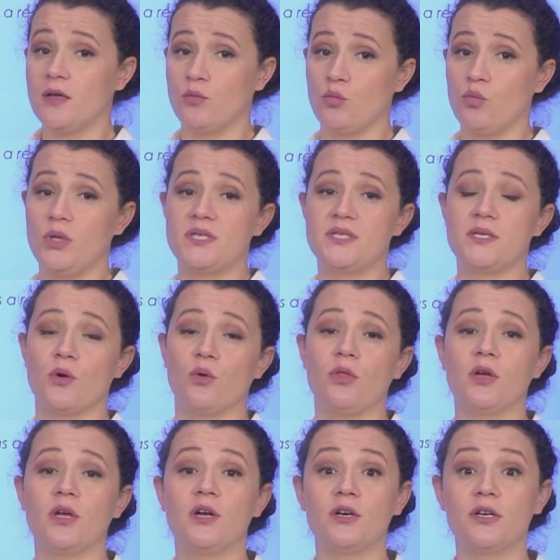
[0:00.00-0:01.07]
We saw
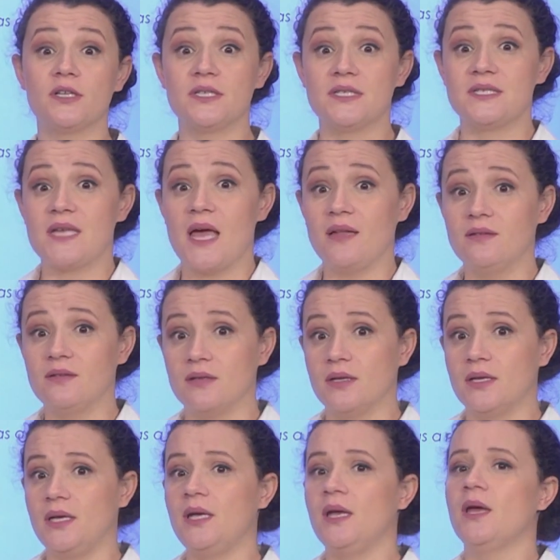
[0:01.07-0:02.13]
the girl
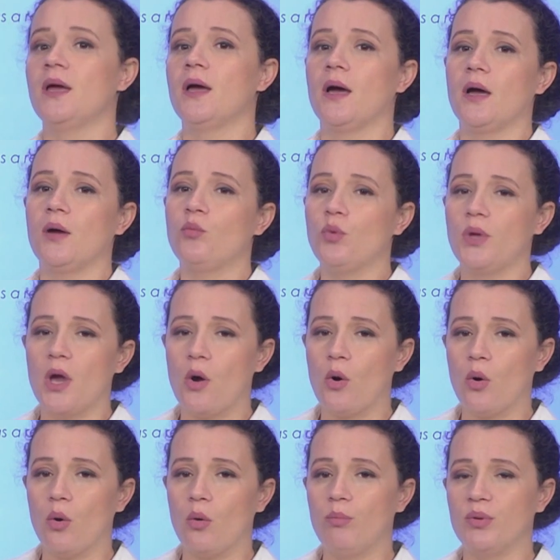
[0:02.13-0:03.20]
suddenly, we
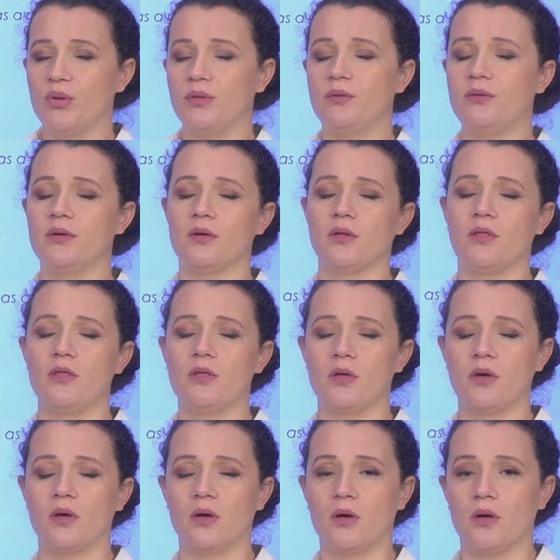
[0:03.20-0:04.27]
opened
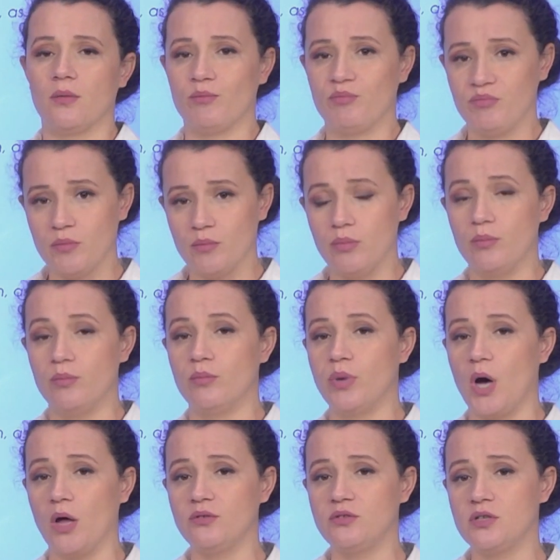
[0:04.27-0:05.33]
the
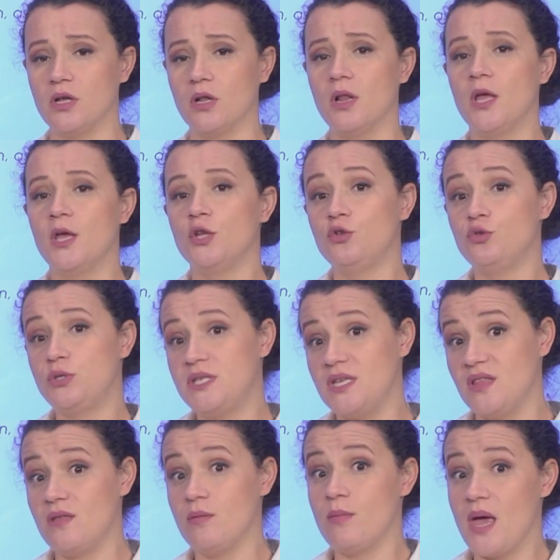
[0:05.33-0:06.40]
bottle to
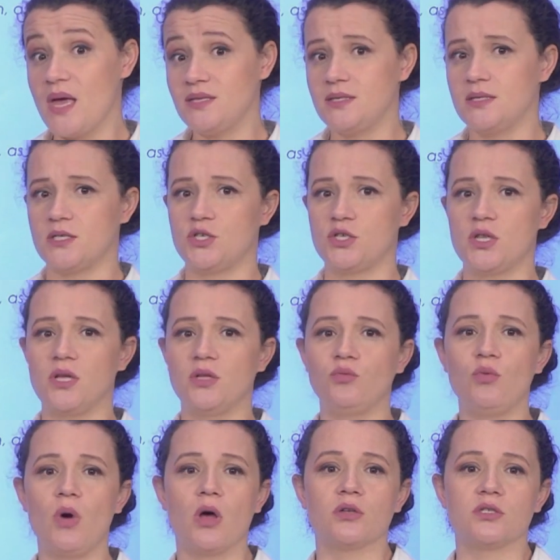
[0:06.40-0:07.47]
see the message
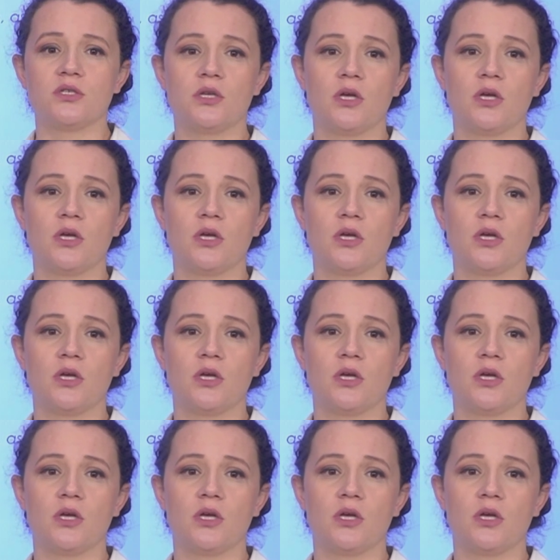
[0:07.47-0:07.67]
that was,